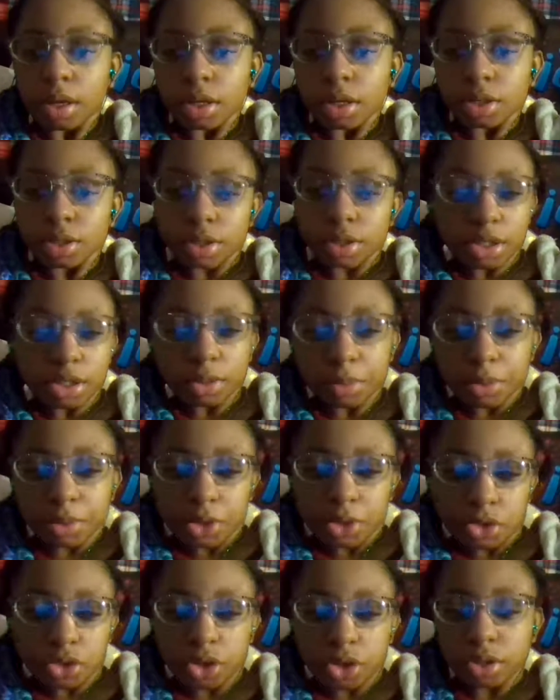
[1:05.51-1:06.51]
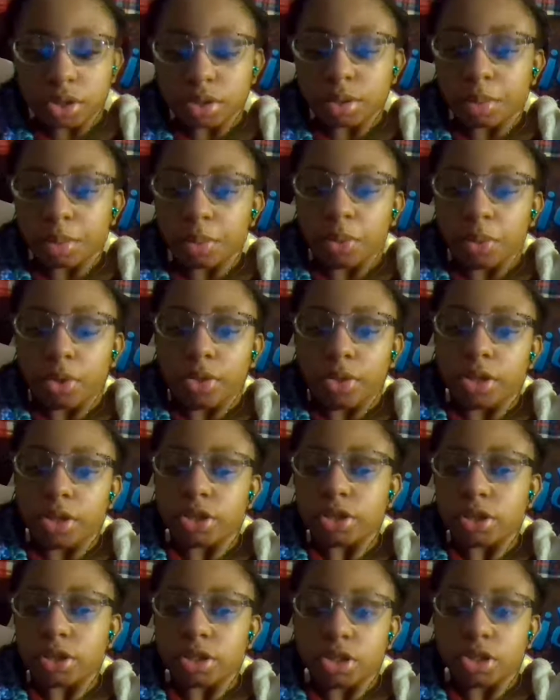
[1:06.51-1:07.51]
It's like something triggers them where they
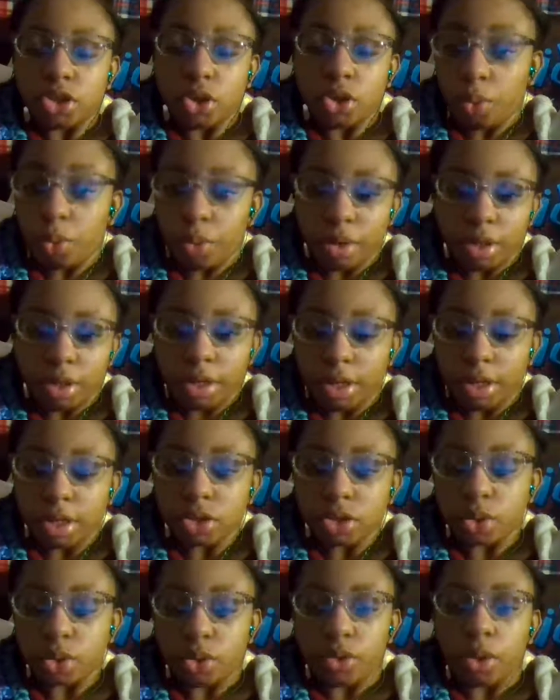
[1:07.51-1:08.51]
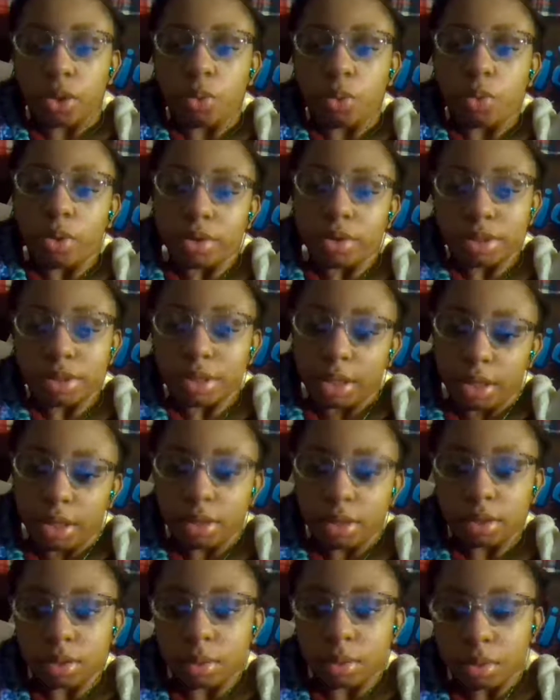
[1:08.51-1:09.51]
just don't want to eat or they want to eat
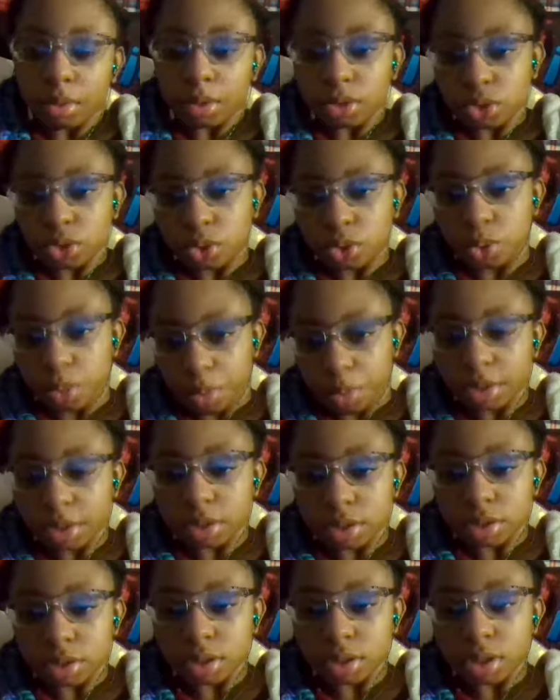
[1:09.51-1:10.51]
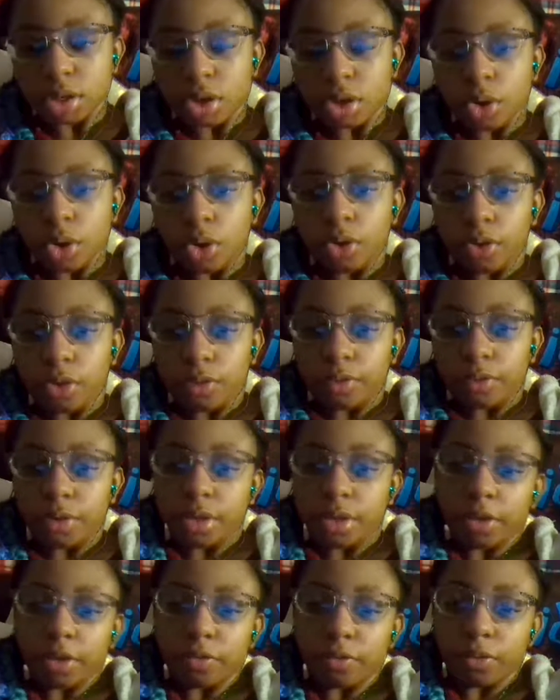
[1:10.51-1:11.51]
too much, or they feel
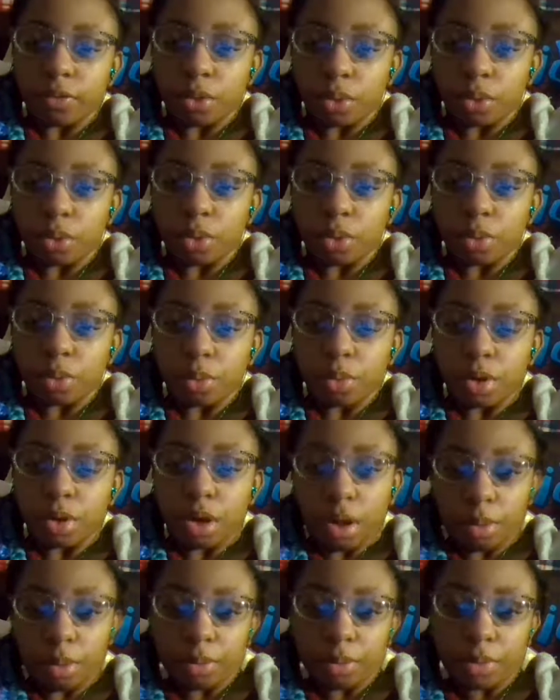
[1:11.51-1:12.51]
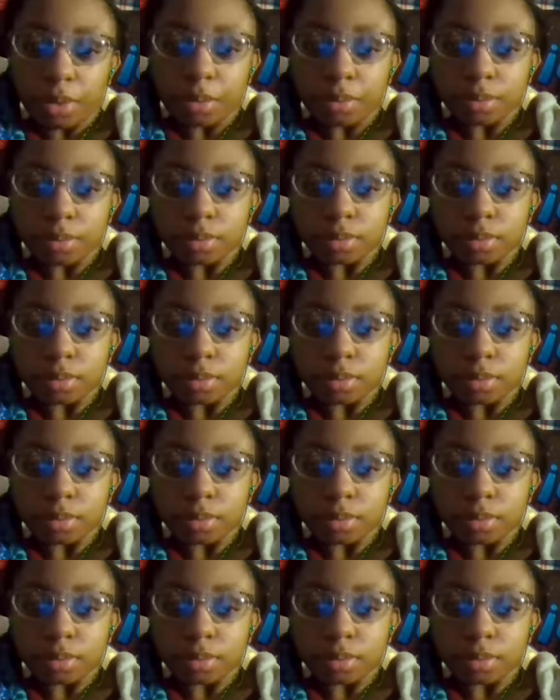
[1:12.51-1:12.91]
like food would help them.